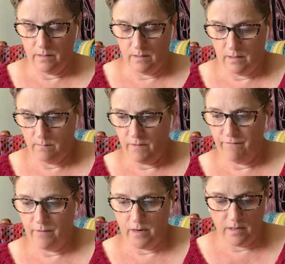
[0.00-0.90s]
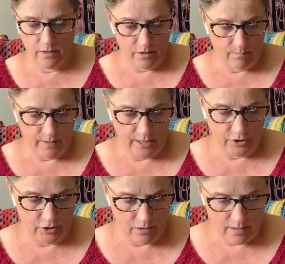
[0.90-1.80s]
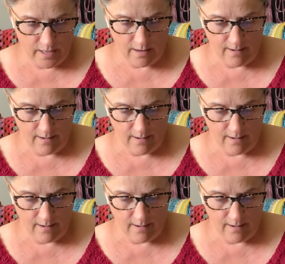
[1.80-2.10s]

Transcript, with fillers: let me find a good picture here.